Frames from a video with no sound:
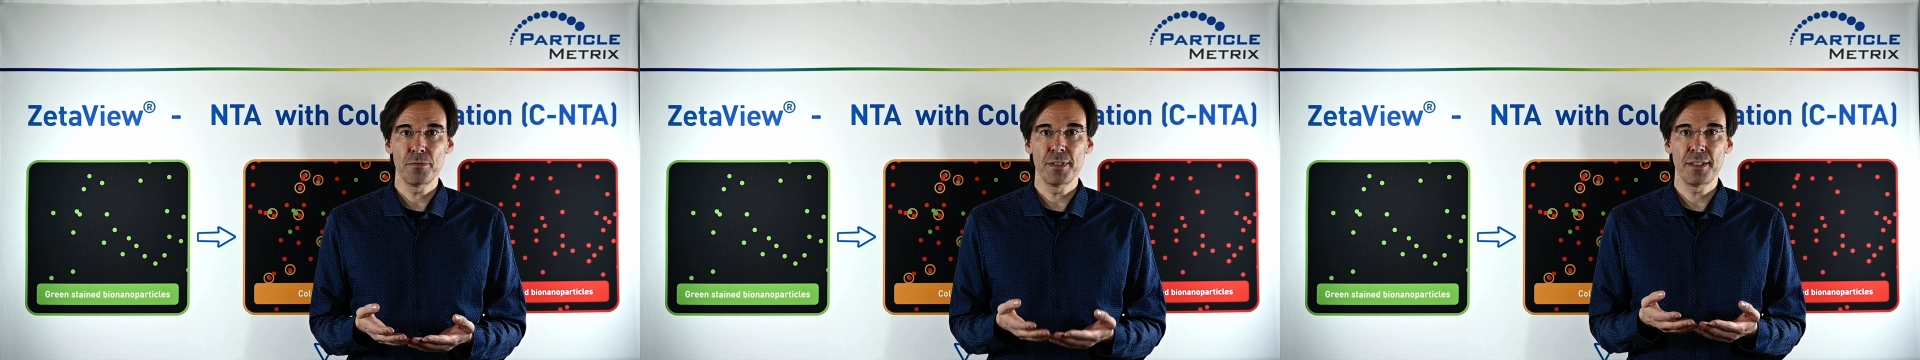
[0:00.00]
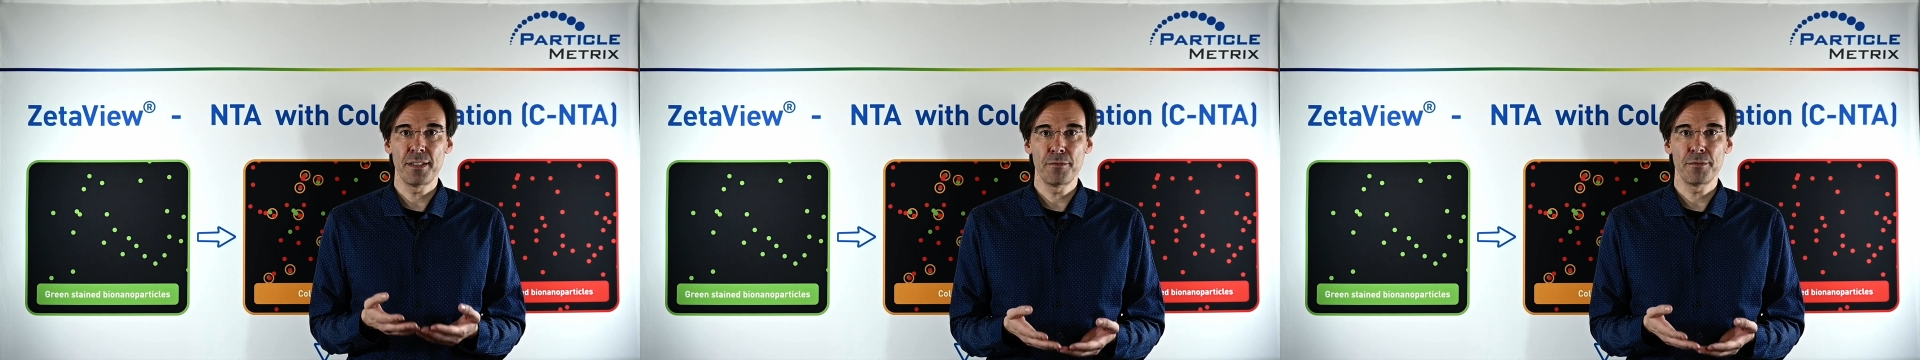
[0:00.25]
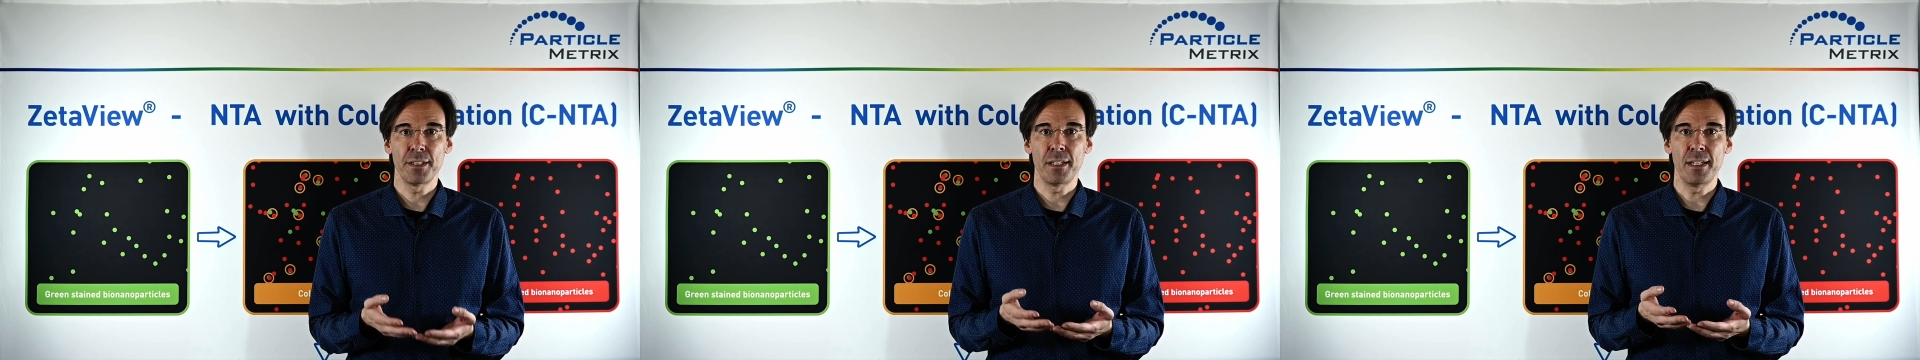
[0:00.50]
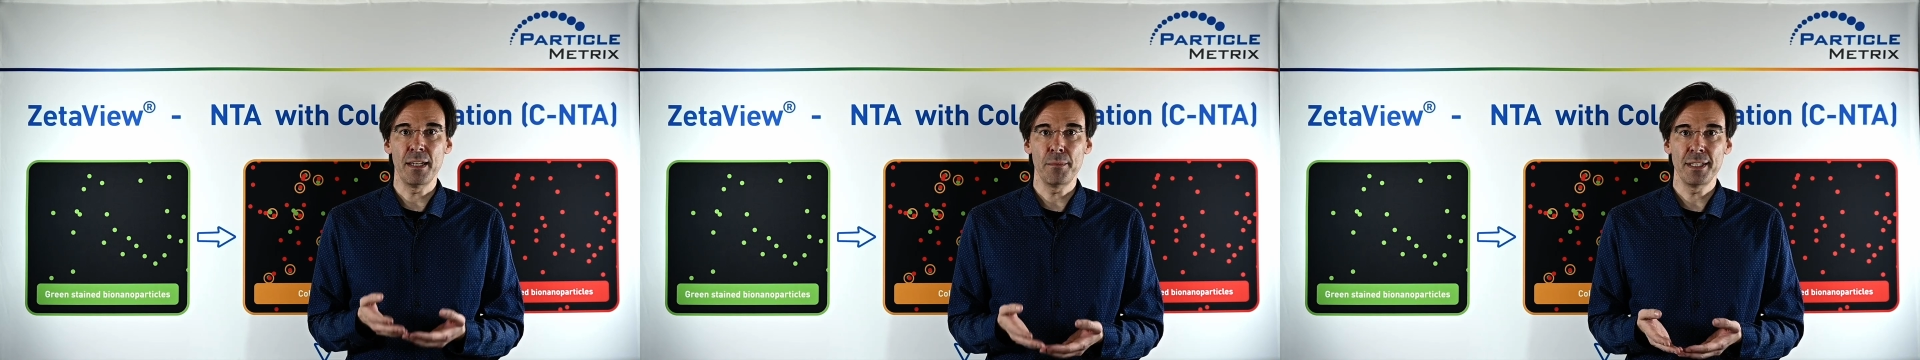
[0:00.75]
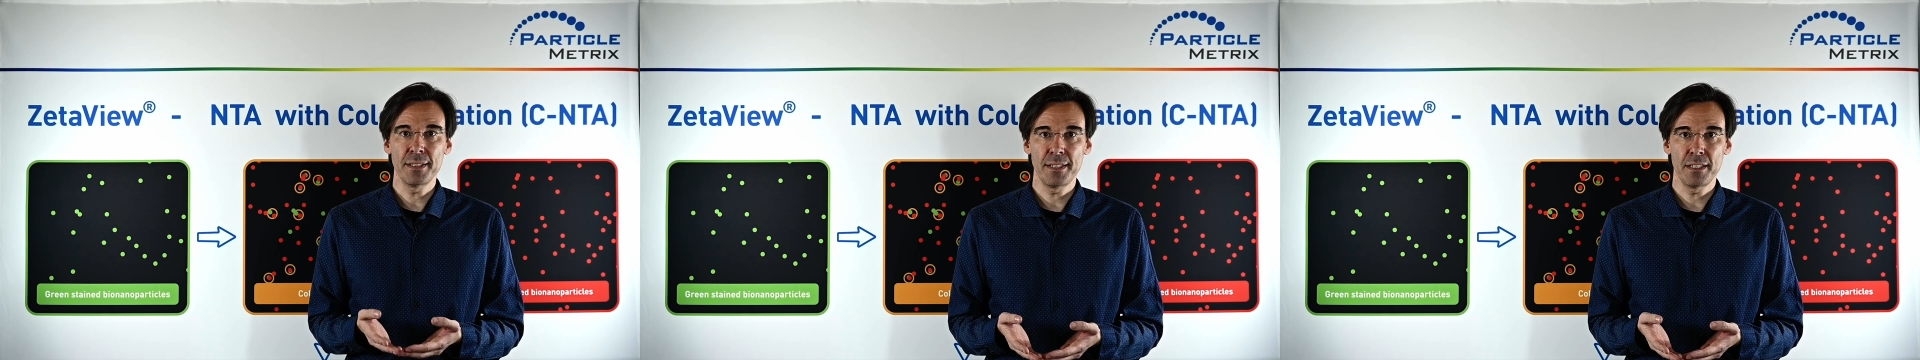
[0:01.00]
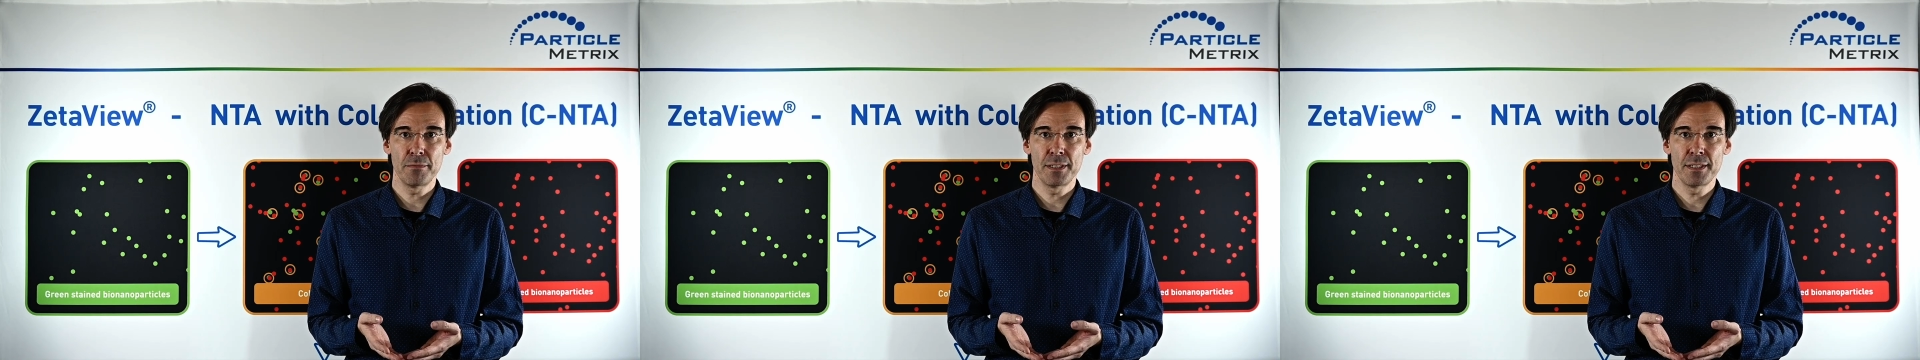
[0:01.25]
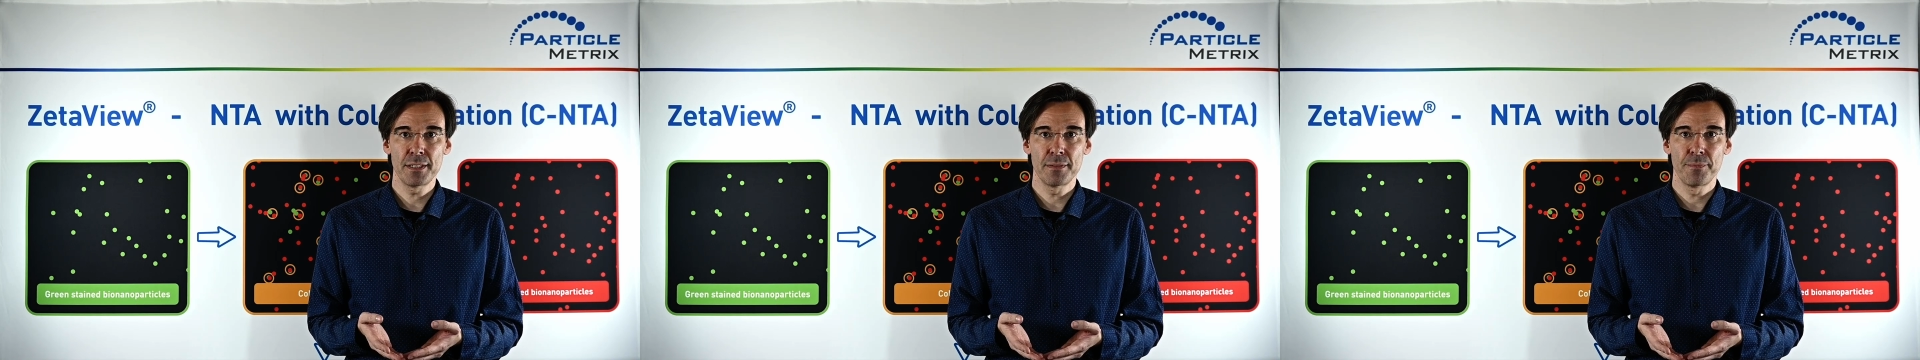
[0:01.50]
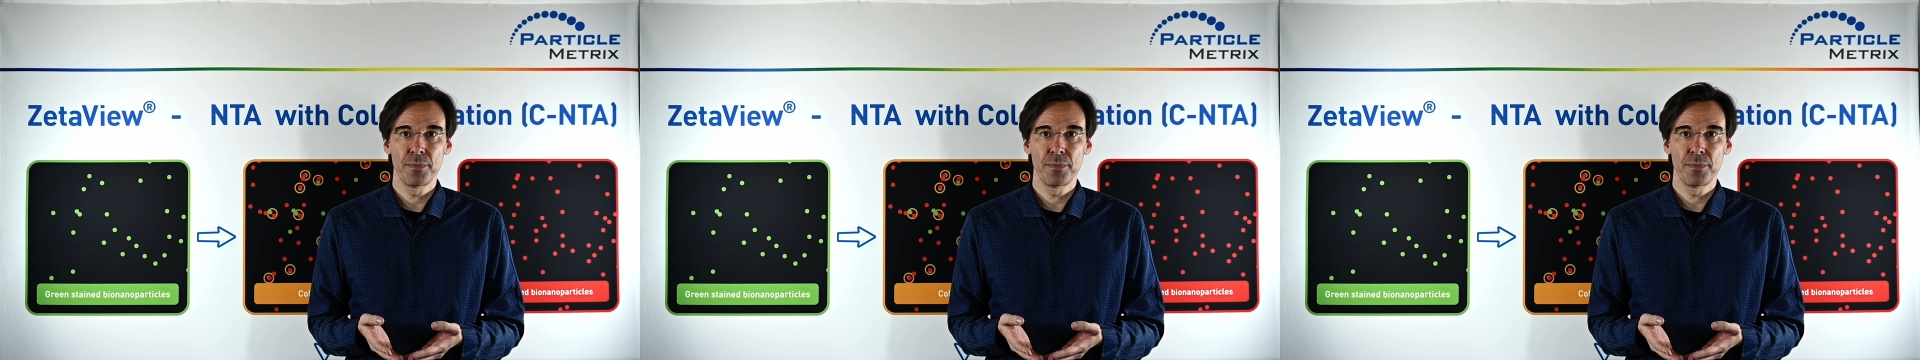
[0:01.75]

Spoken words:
with different labeling sequence?